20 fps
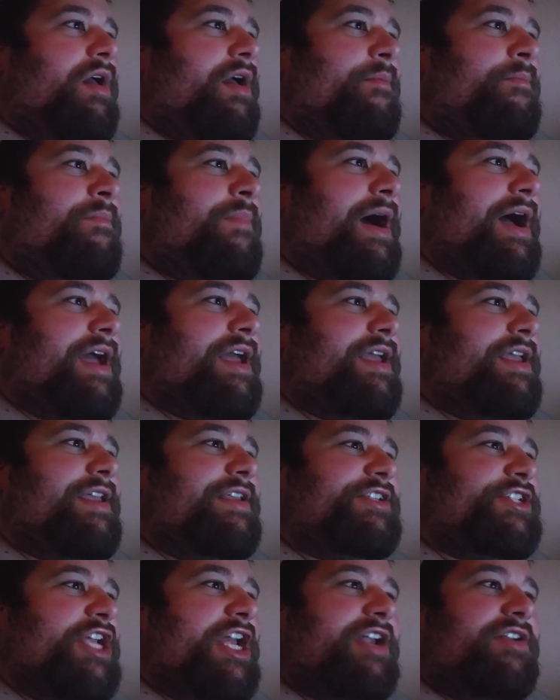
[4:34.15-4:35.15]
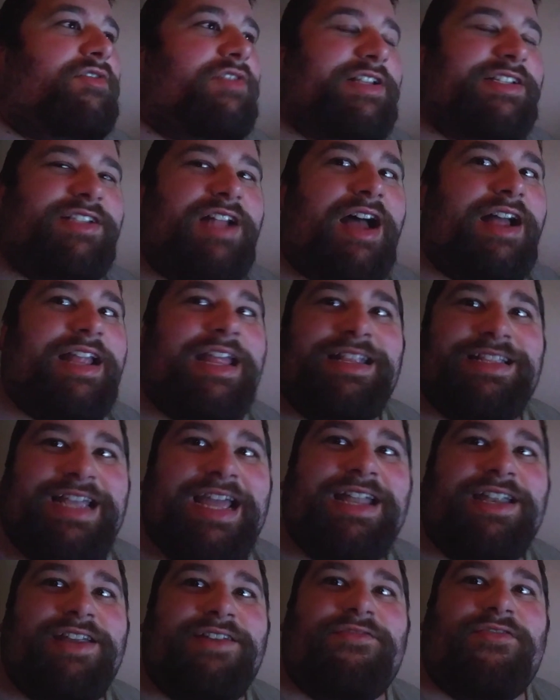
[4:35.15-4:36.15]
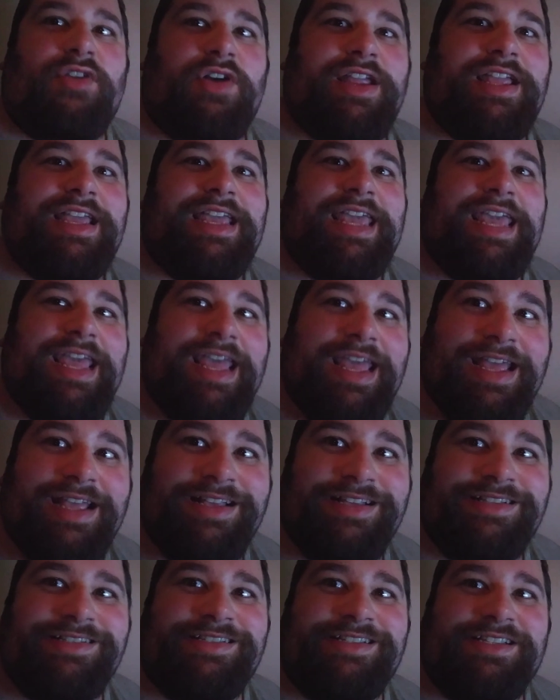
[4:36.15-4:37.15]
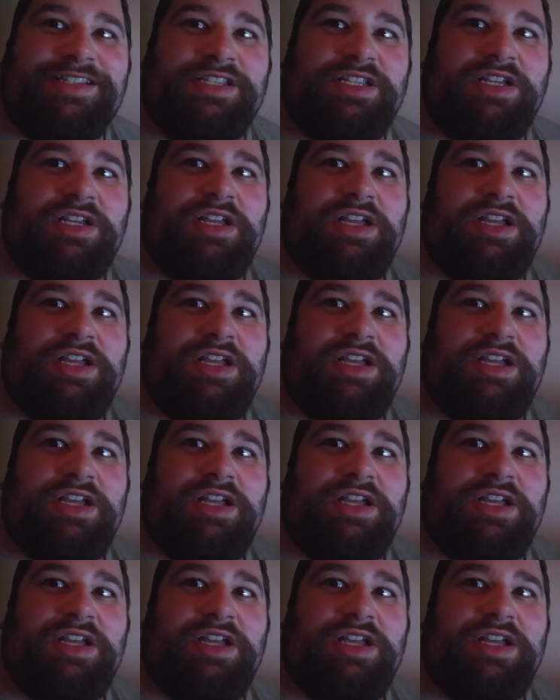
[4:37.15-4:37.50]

my channel is not intended for kids,